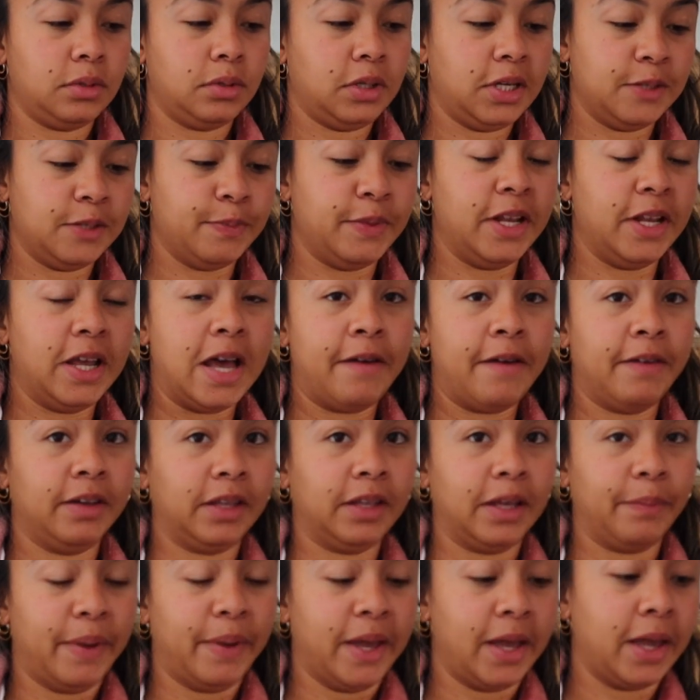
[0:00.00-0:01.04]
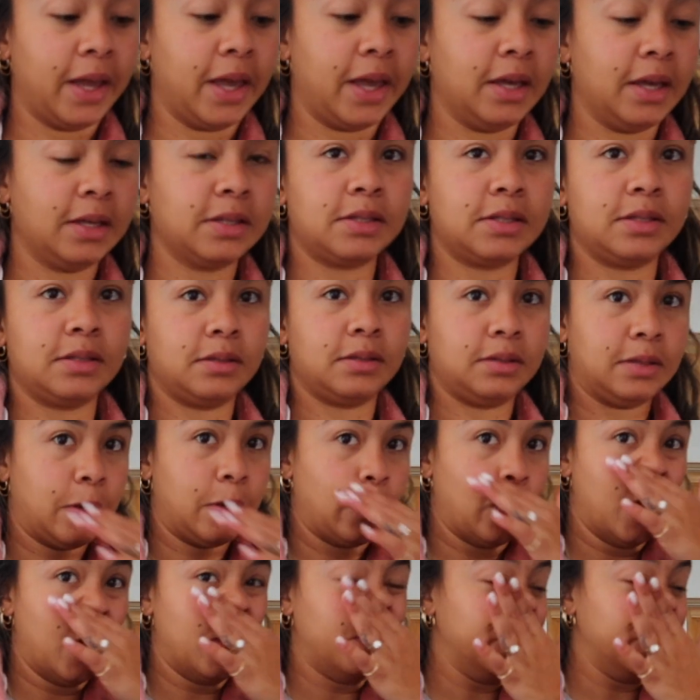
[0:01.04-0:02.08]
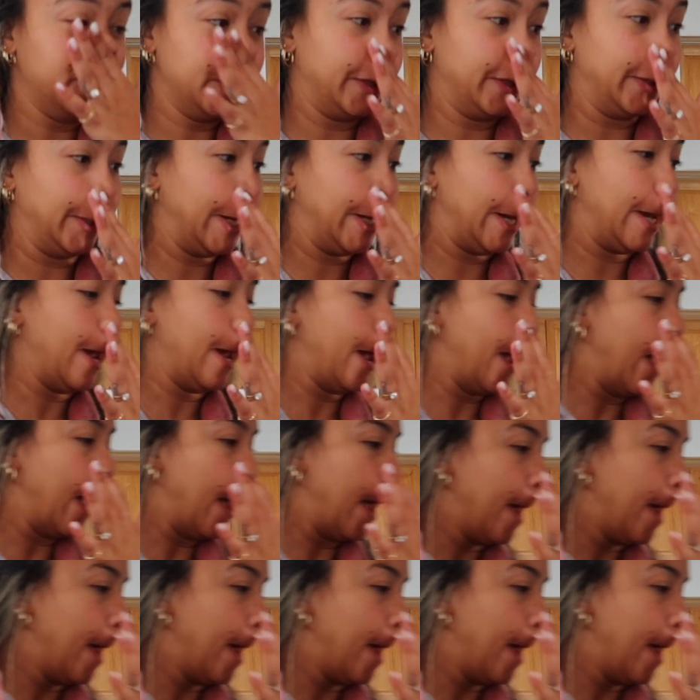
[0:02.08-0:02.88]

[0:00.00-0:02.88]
has having like pancakes and waffles every day.